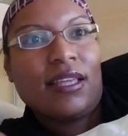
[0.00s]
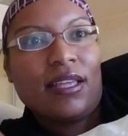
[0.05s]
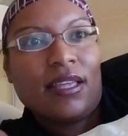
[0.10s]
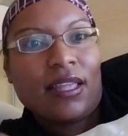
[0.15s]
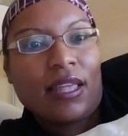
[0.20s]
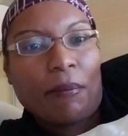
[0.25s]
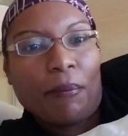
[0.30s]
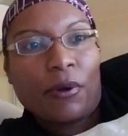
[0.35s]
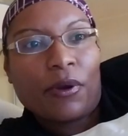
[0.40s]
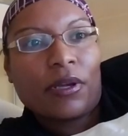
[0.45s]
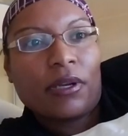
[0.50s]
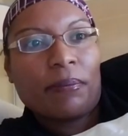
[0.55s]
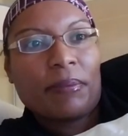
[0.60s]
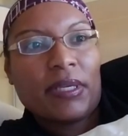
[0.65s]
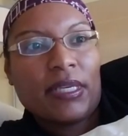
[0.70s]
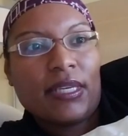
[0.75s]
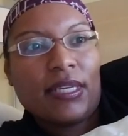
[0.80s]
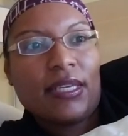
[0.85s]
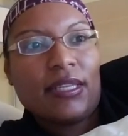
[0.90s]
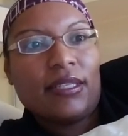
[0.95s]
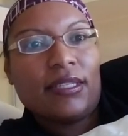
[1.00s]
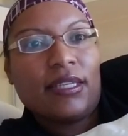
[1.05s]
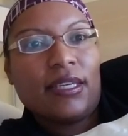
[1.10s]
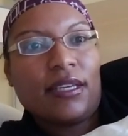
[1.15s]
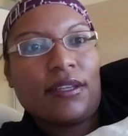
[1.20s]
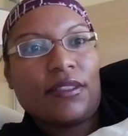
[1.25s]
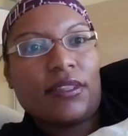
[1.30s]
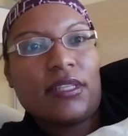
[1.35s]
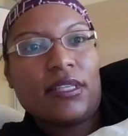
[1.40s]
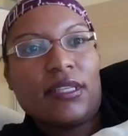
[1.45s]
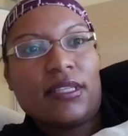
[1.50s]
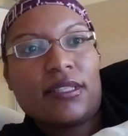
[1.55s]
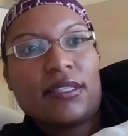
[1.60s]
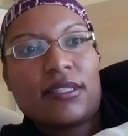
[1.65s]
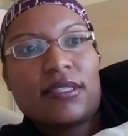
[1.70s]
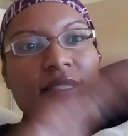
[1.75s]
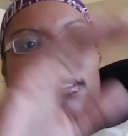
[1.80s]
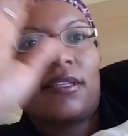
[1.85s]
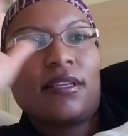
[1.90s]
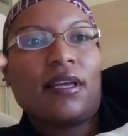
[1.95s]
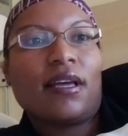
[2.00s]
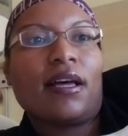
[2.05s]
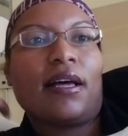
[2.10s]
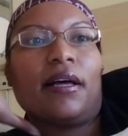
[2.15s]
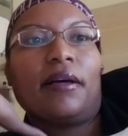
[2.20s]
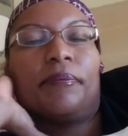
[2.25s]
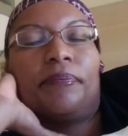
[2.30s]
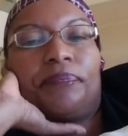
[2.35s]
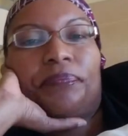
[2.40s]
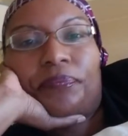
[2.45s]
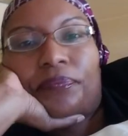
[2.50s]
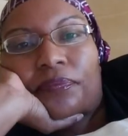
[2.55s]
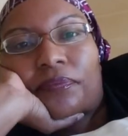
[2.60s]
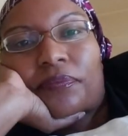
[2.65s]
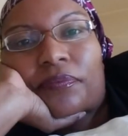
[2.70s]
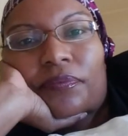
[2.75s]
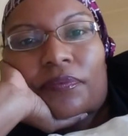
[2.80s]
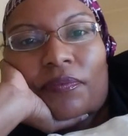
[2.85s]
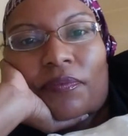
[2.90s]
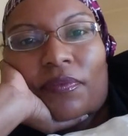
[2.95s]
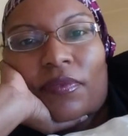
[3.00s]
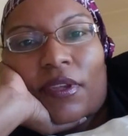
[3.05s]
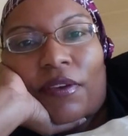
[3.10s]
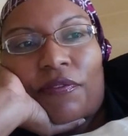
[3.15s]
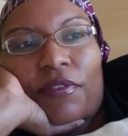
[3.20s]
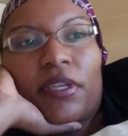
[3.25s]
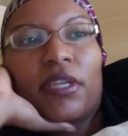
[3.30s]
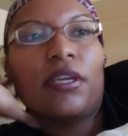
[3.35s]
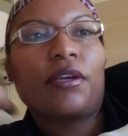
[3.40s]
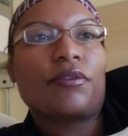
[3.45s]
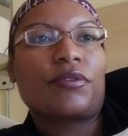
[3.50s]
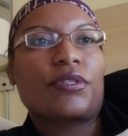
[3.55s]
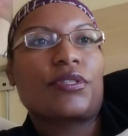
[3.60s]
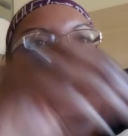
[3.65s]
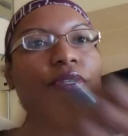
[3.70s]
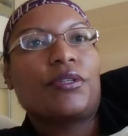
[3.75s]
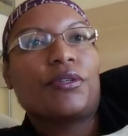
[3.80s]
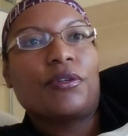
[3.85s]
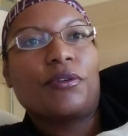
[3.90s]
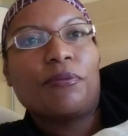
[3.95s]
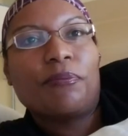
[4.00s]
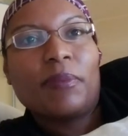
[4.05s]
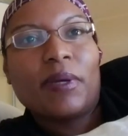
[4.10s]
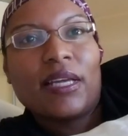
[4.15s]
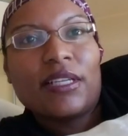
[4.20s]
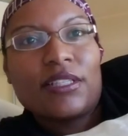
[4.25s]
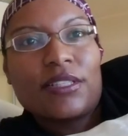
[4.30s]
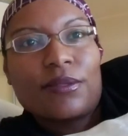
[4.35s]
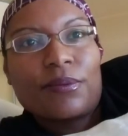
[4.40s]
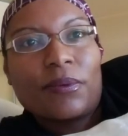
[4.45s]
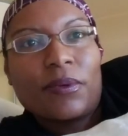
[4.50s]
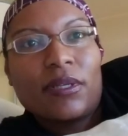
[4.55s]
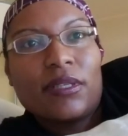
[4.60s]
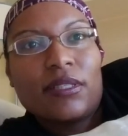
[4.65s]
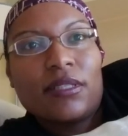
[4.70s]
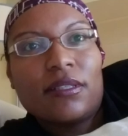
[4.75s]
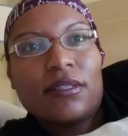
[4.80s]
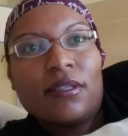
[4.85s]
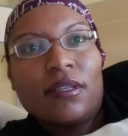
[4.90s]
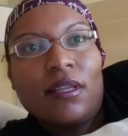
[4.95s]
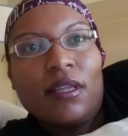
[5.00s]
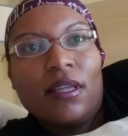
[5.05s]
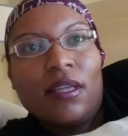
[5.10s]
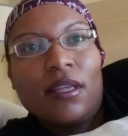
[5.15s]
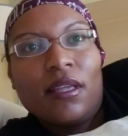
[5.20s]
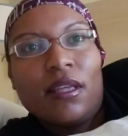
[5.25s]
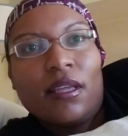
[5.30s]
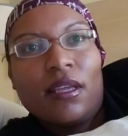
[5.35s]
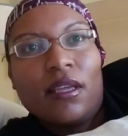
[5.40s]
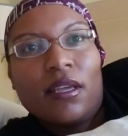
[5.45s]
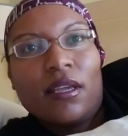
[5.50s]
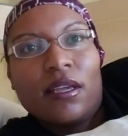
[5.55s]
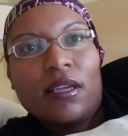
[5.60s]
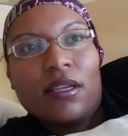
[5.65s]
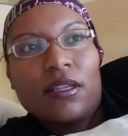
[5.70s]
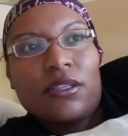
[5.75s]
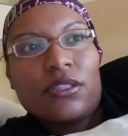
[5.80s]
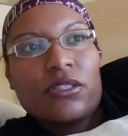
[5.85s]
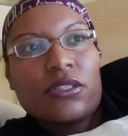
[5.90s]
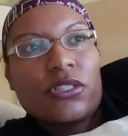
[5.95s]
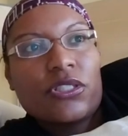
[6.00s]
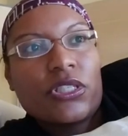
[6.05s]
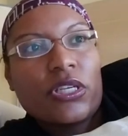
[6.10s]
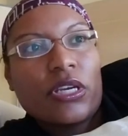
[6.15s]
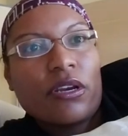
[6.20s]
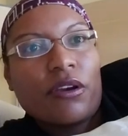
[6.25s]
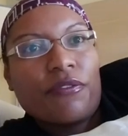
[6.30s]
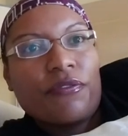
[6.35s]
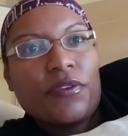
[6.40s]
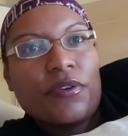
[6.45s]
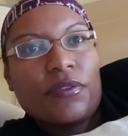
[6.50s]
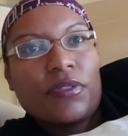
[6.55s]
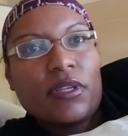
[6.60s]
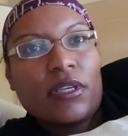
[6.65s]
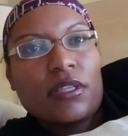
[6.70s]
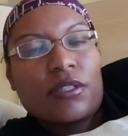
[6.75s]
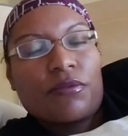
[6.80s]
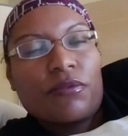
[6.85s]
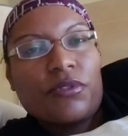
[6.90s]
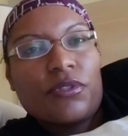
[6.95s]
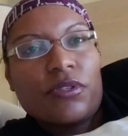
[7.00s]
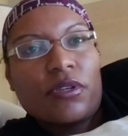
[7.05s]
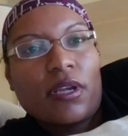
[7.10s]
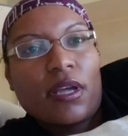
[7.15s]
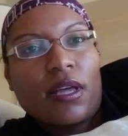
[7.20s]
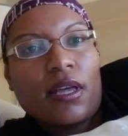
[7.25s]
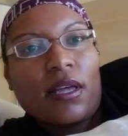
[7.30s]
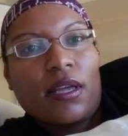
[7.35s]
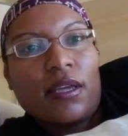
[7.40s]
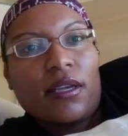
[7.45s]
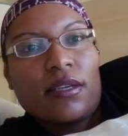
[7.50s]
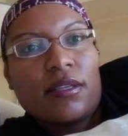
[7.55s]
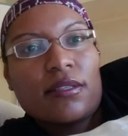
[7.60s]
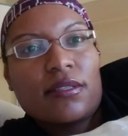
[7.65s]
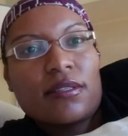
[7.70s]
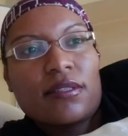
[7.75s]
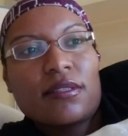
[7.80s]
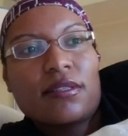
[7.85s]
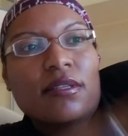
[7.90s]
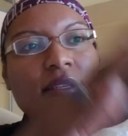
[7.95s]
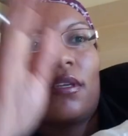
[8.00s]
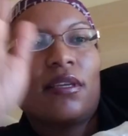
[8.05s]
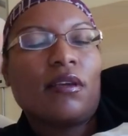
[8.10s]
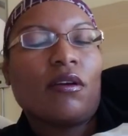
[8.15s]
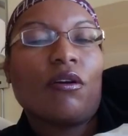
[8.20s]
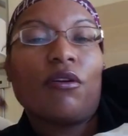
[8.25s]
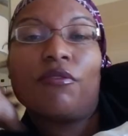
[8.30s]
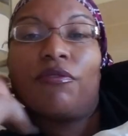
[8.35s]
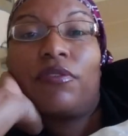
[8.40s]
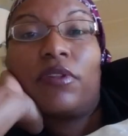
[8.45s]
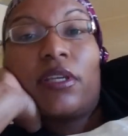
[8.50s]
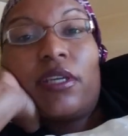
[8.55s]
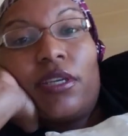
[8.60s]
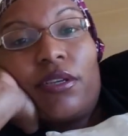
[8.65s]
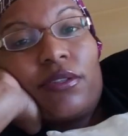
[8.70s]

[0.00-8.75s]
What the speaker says: I'm going to be ending this video soon, but I just wanted to just share a few things with you guys. Hopefully you